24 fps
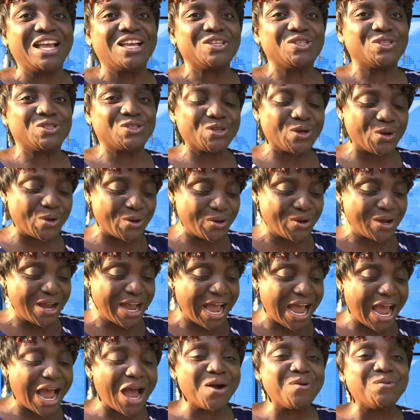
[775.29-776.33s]
So
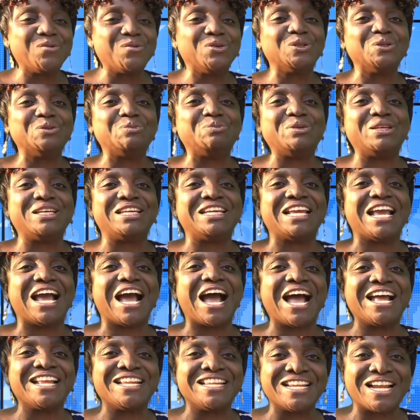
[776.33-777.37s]
I will be
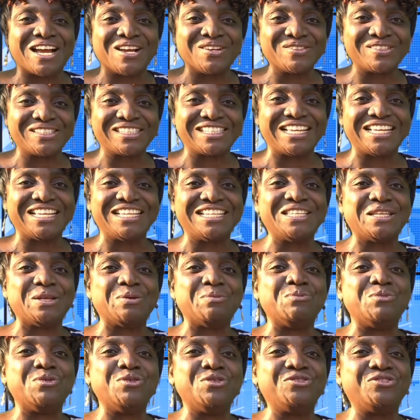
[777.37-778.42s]
announcing the
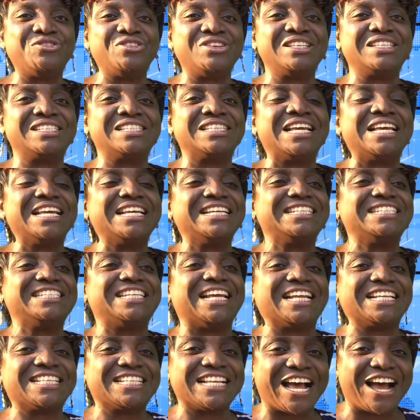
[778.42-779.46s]
movies
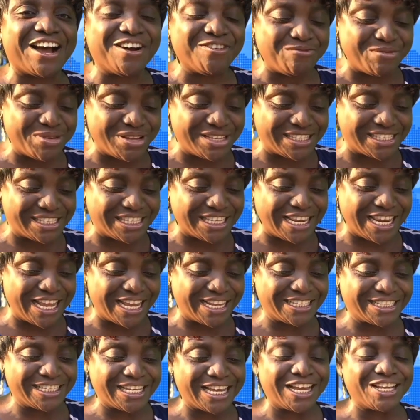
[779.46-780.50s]
that have been
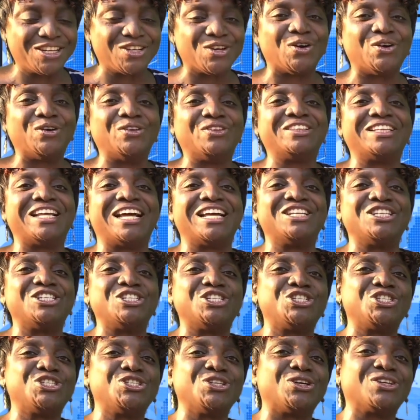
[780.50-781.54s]
selected under the
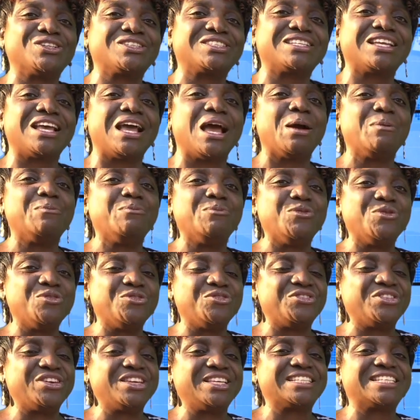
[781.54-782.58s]
short
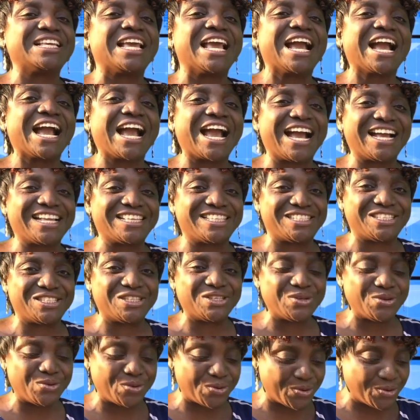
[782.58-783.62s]
movies
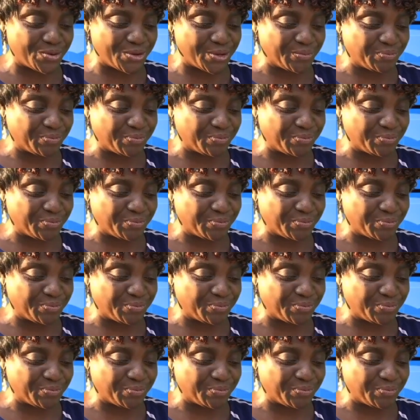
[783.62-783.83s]
category.